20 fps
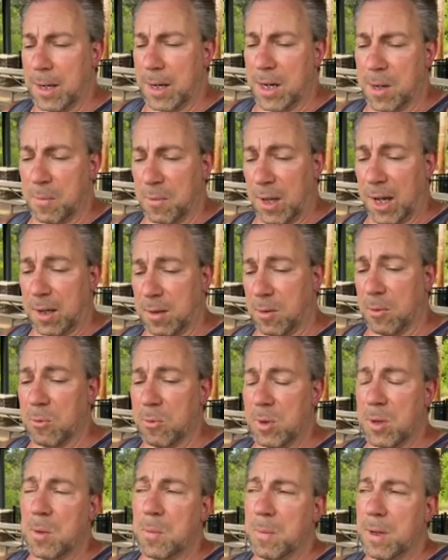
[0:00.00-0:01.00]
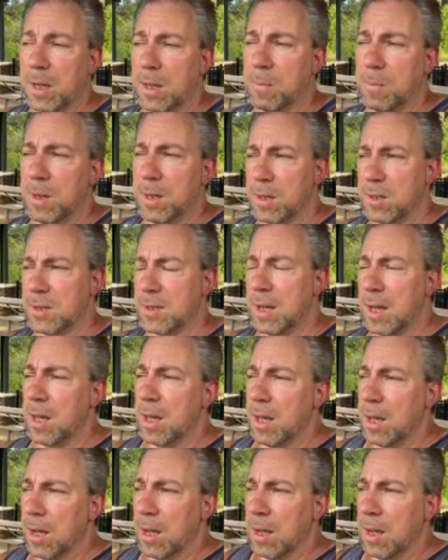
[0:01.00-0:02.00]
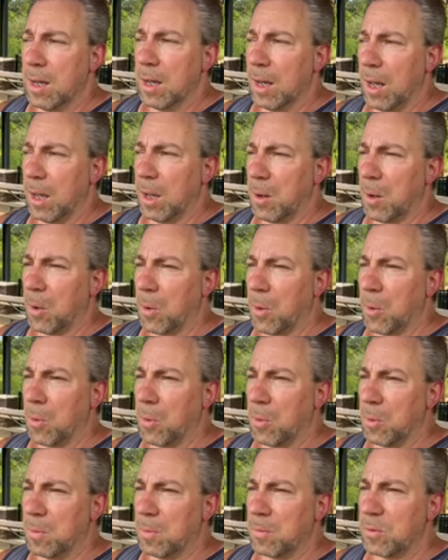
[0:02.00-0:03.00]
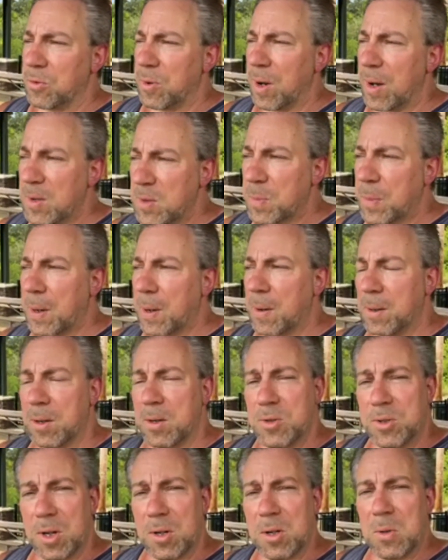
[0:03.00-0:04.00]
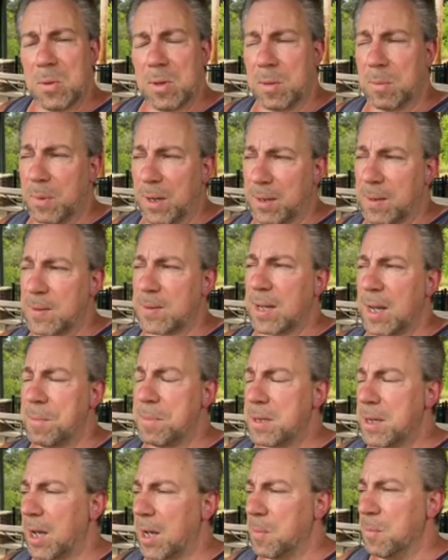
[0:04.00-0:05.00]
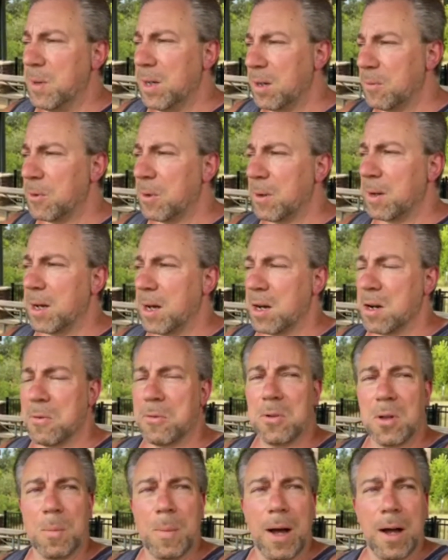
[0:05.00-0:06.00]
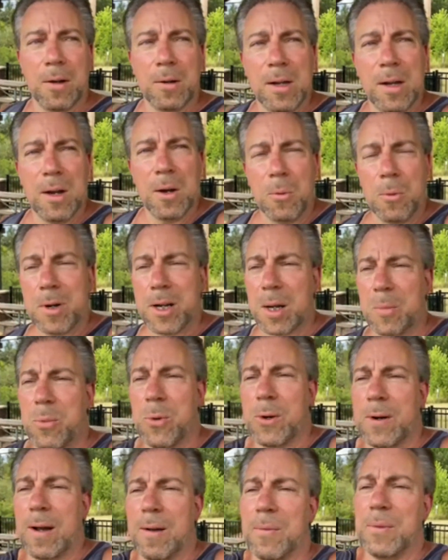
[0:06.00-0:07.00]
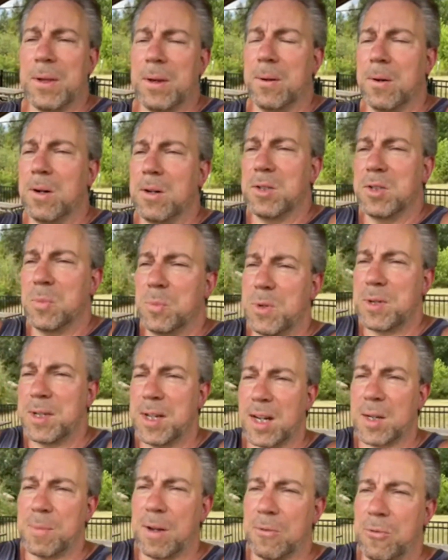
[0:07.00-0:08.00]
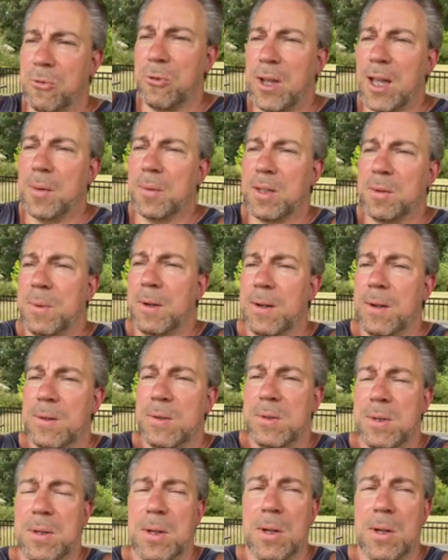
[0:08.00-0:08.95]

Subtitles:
am, like the real me, and be as, transparent and genuine, but at the same time being very careful about what I put out there to protect my family because,